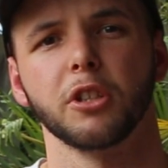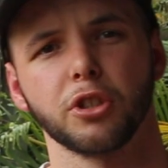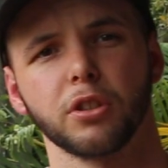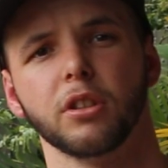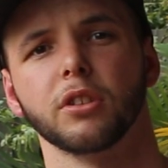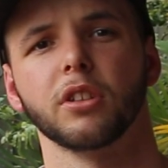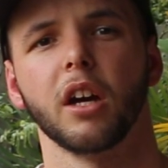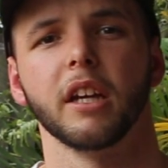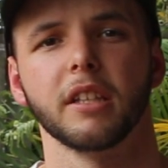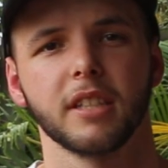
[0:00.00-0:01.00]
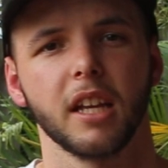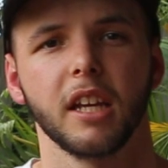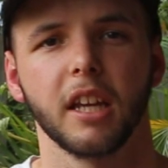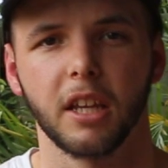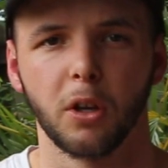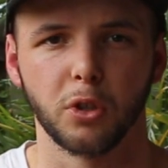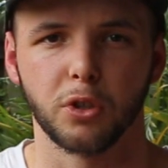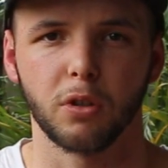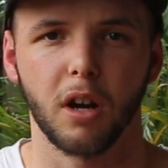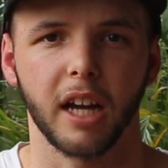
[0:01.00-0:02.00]
in the shoe. So instead of your heel
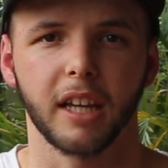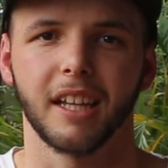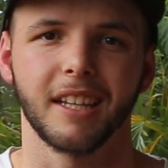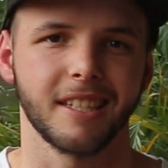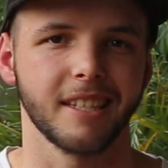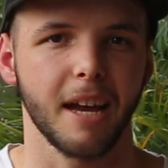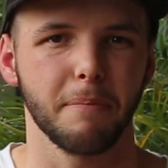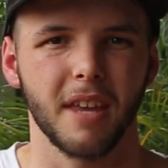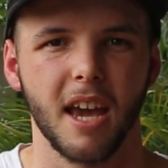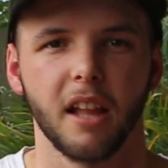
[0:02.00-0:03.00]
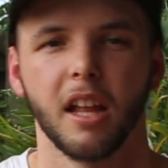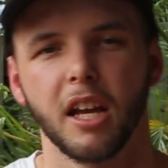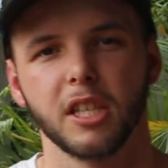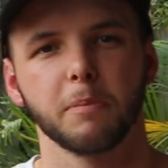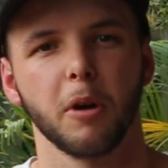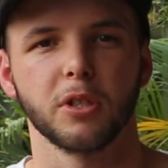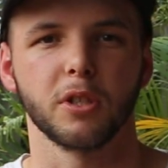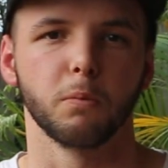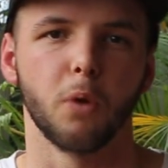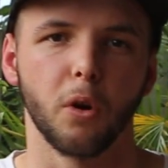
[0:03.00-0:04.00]
strike and then you slap down, it's supposed
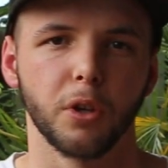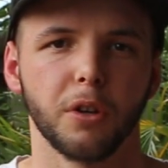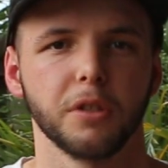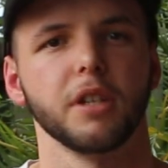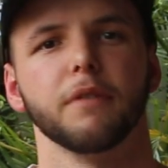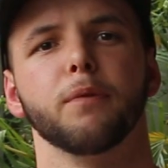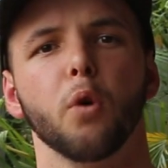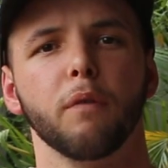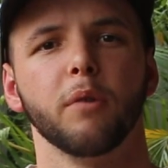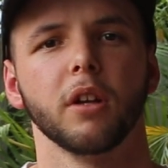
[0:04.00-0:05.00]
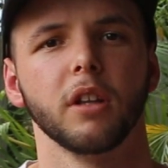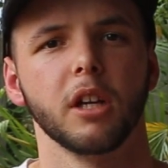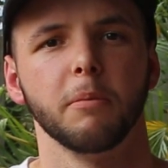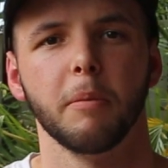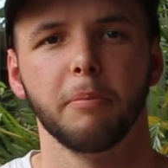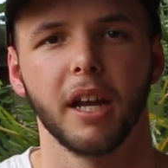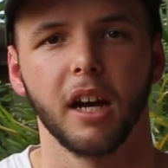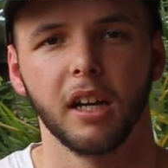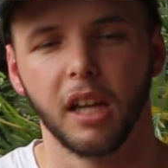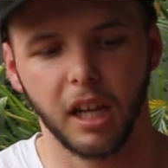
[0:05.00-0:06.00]
to roll you onto your forefoot a little bit
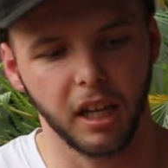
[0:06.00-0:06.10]
better.